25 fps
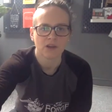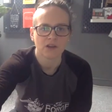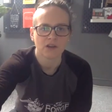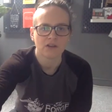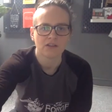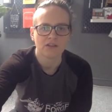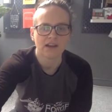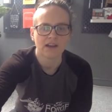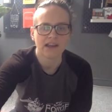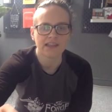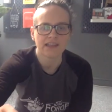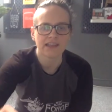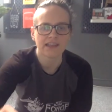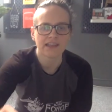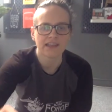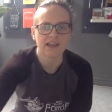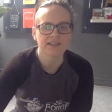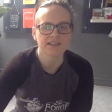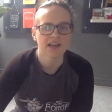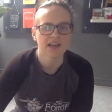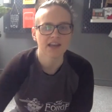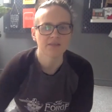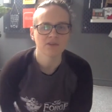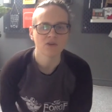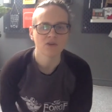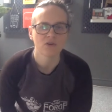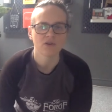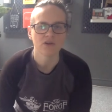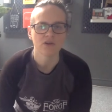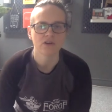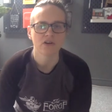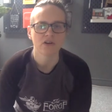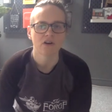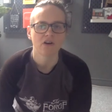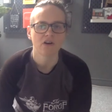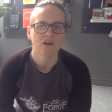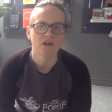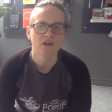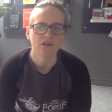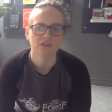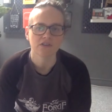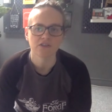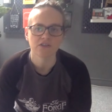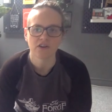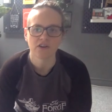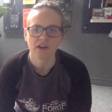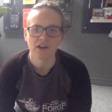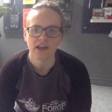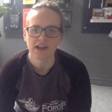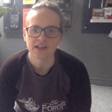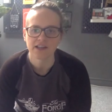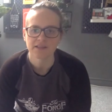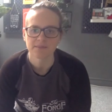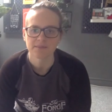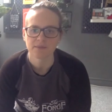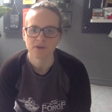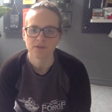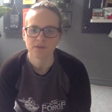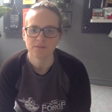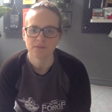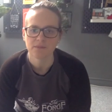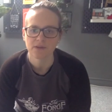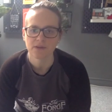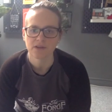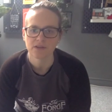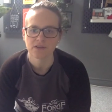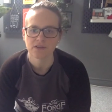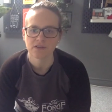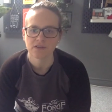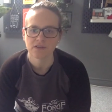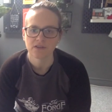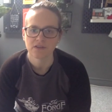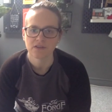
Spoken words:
Right, guys, how are we going on your next movement?